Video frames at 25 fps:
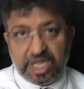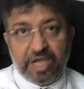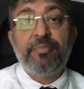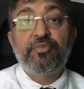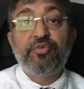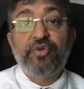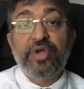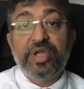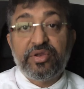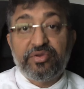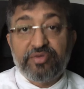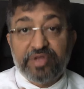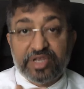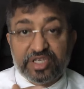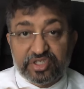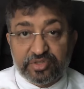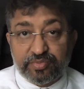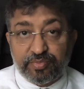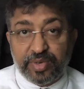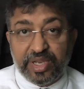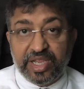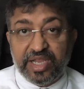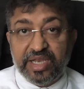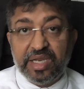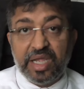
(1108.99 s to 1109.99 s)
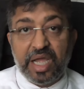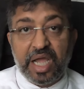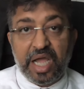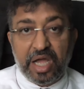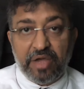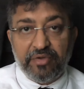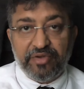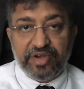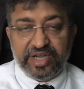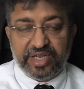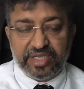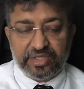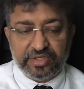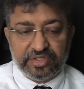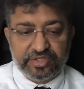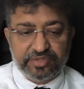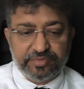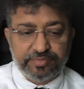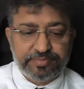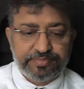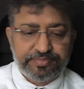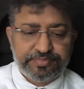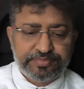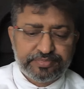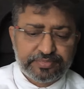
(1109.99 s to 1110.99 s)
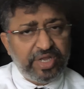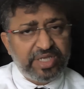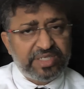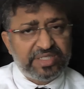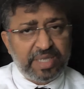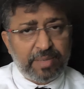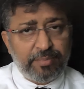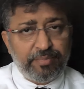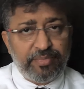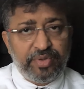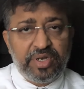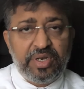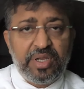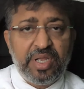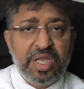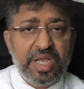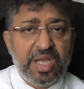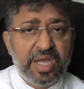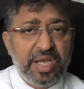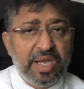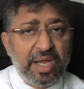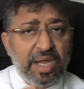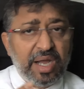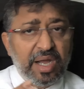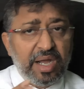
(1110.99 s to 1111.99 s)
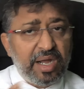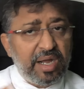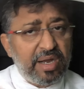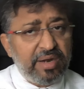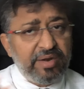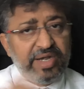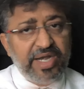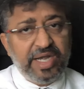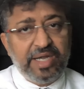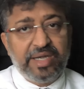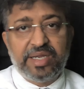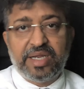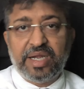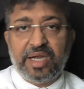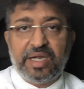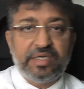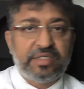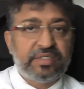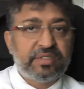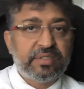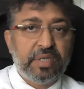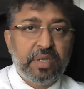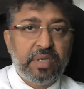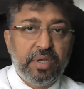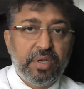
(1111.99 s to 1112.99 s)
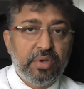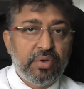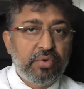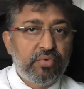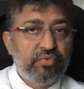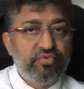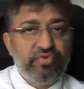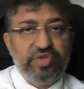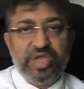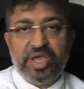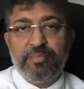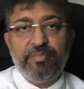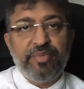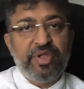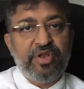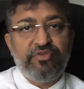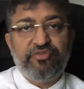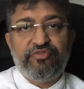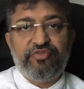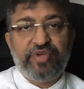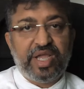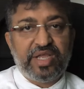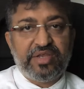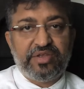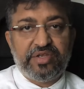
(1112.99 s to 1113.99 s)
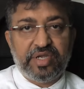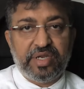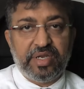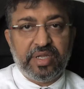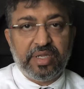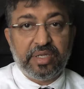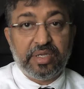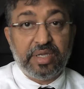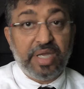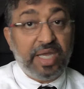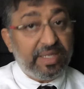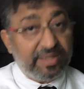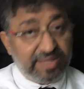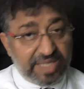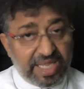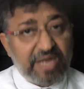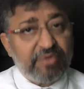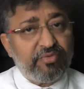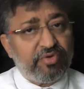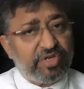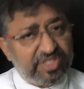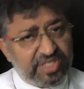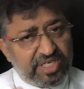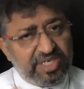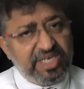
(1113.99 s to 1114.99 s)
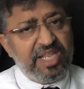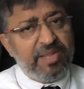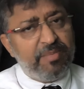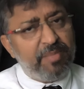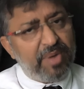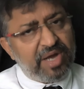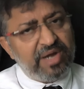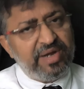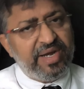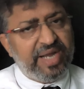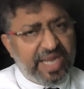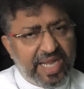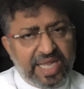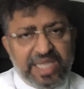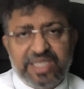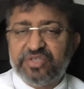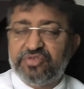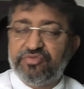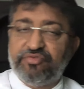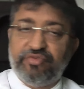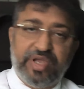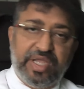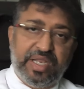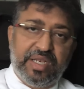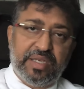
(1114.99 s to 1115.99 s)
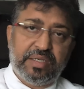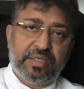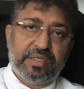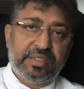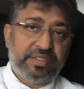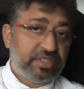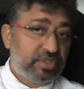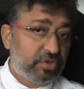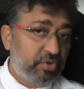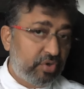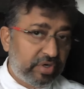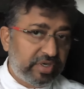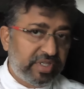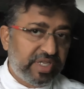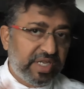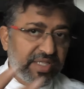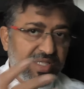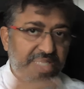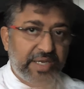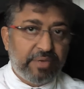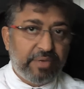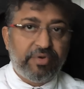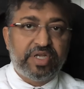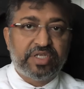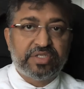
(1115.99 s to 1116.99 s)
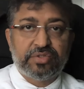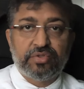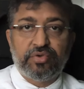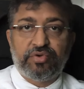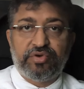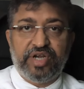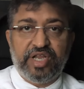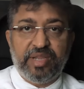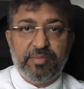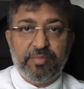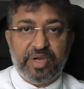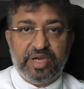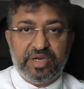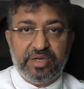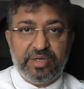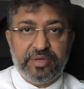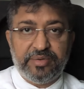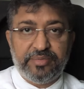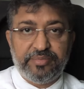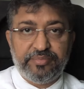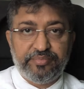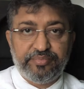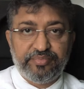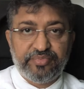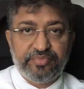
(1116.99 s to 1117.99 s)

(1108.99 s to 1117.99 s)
I'm going to explain how it is. For example, 100 cars we are manufacturing, and there was a demand as well. It's not that there was no demand.